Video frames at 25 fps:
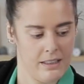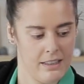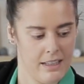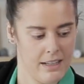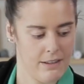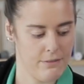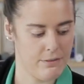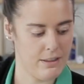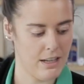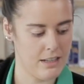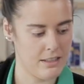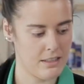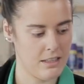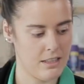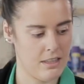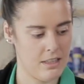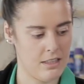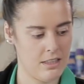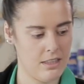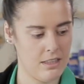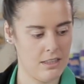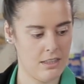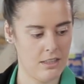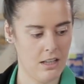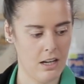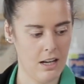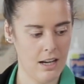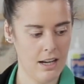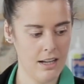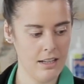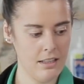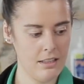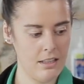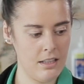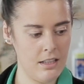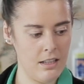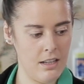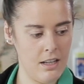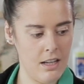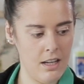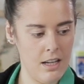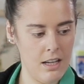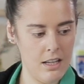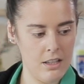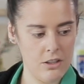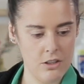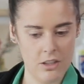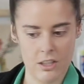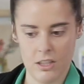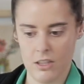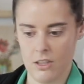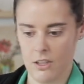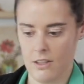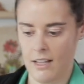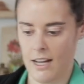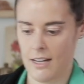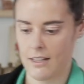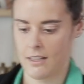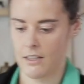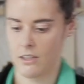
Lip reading: leave that to the side just so that